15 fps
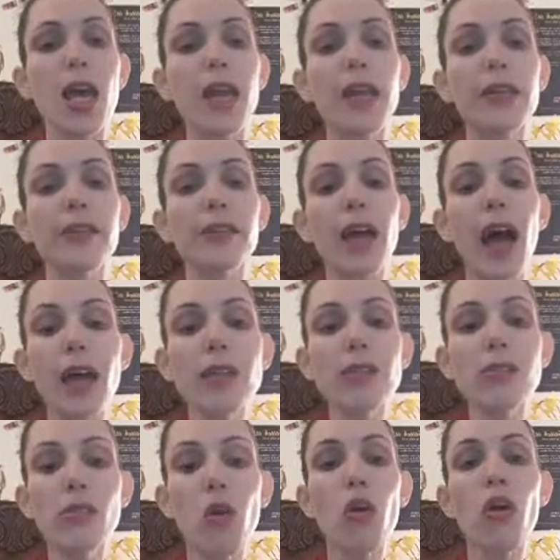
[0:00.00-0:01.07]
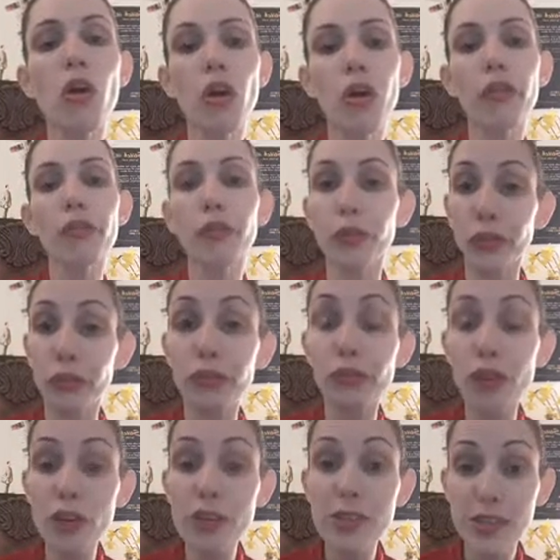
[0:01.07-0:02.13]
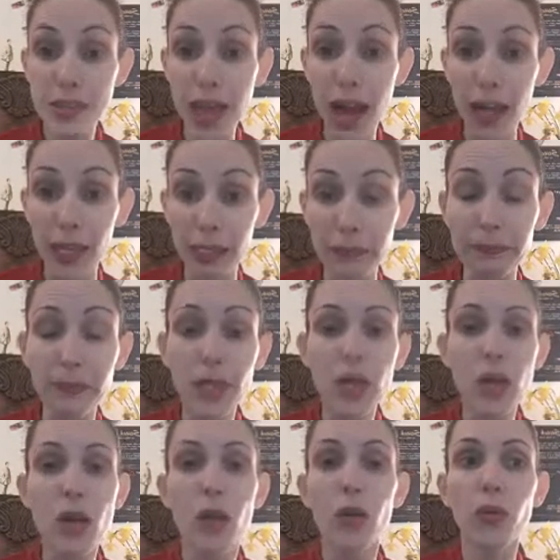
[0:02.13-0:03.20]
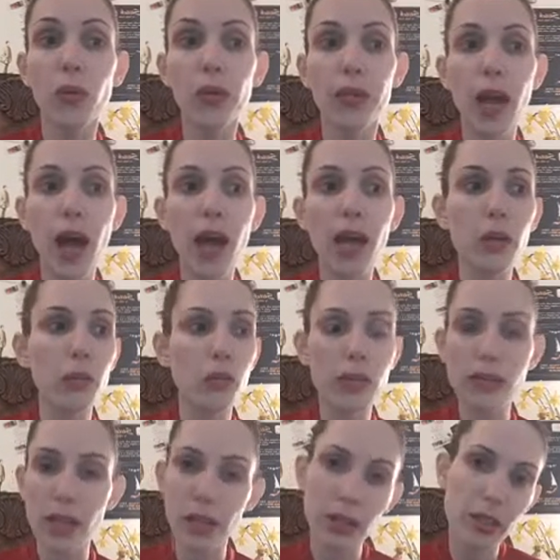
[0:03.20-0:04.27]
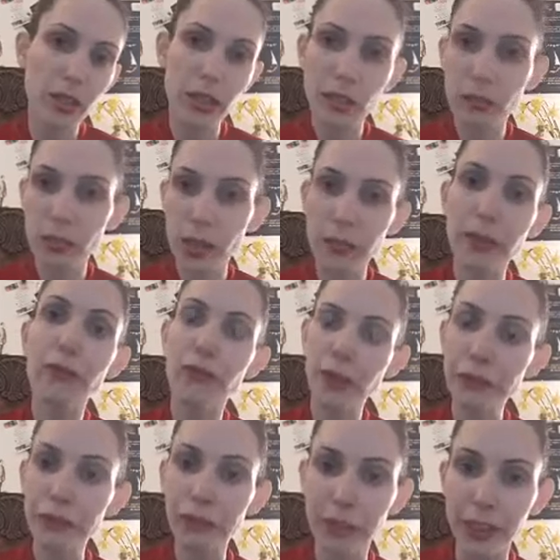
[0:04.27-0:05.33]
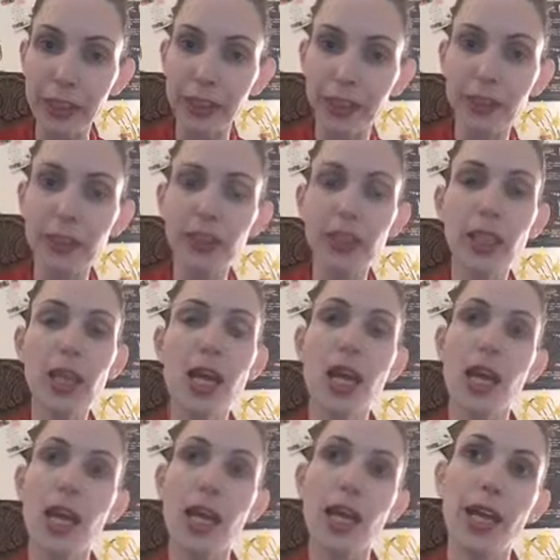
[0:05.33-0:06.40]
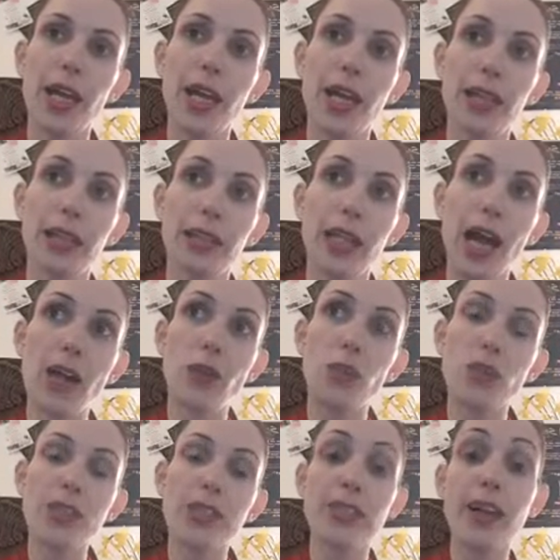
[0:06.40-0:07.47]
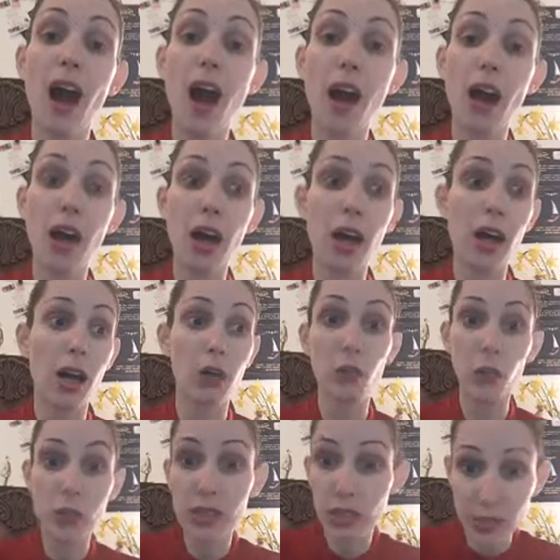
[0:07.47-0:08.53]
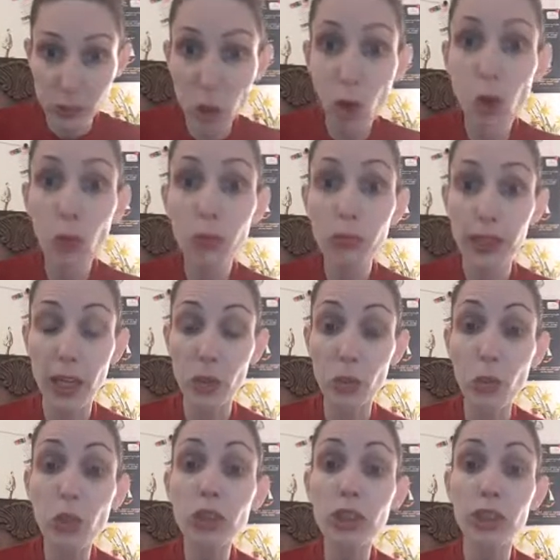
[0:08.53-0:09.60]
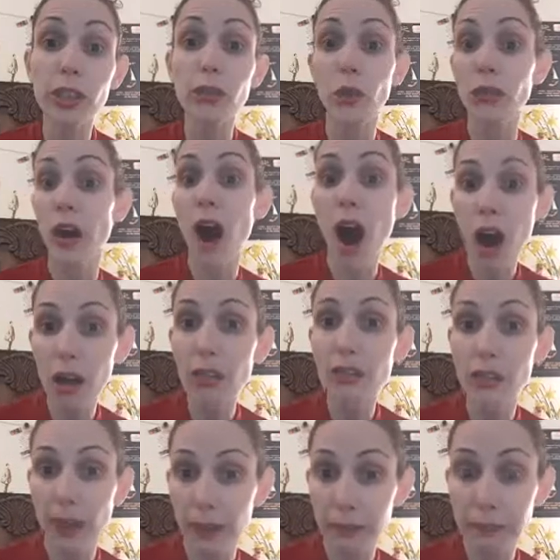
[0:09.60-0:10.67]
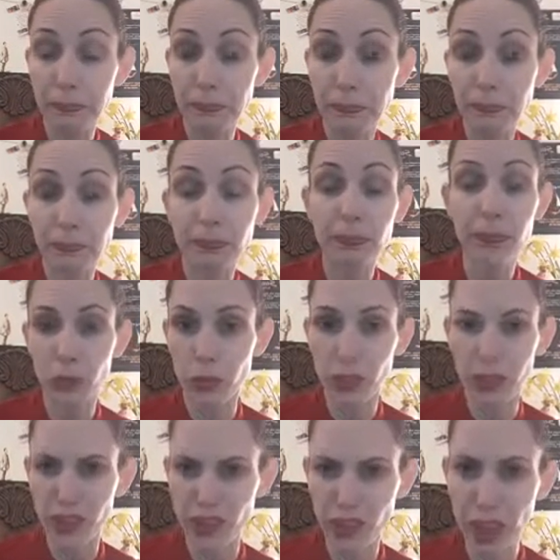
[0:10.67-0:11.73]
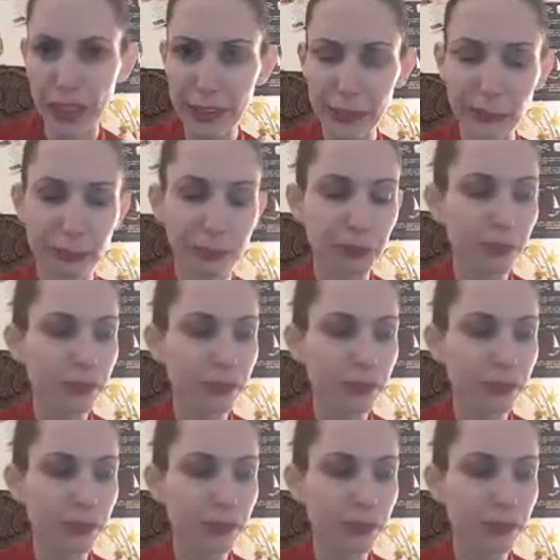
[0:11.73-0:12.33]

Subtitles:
And I saw her for the first time when I was, I think, maybe 15, and I was at home and I watched it on Arta, which is a channel.